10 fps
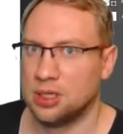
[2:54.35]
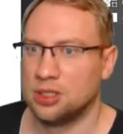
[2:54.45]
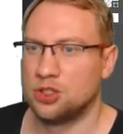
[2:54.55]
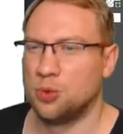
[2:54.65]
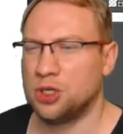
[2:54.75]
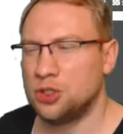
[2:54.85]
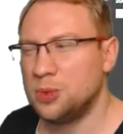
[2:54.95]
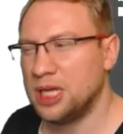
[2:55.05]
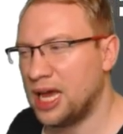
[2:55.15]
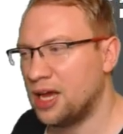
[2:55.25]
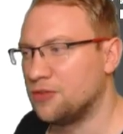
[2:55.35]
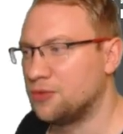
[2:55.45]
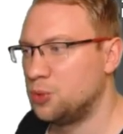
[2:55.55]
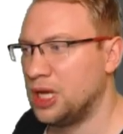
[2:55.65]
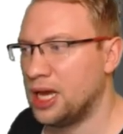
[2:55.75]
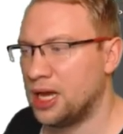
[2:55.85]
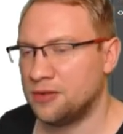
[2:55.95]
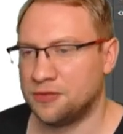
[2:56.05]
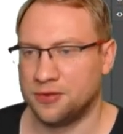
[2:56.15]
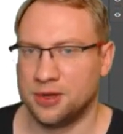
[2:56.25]
So what do we have? We
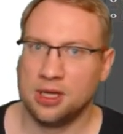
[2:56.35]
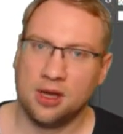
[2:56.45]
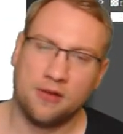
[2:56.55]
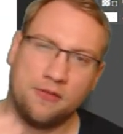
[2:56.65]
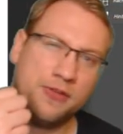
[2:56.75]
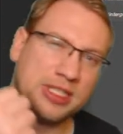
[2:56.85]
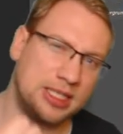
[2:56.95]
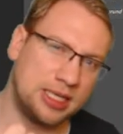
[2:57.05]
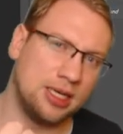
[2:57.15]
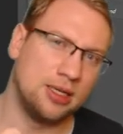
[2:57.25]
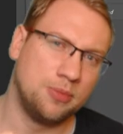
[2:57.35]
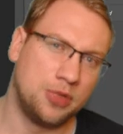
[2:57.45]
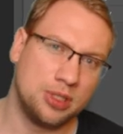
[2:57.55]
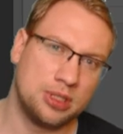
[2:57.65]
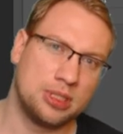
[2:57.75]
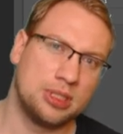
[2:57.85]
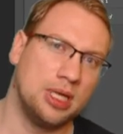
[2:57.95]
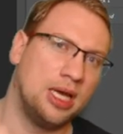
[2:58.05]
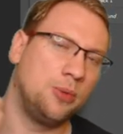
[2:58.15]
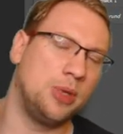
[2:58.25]
have physical inputs
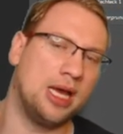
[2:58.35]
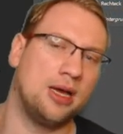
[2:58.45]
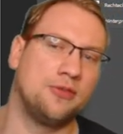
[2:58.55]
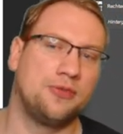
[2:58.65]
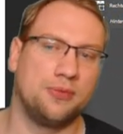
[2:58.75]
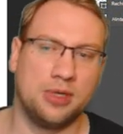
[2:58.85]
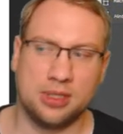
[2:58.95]
and we have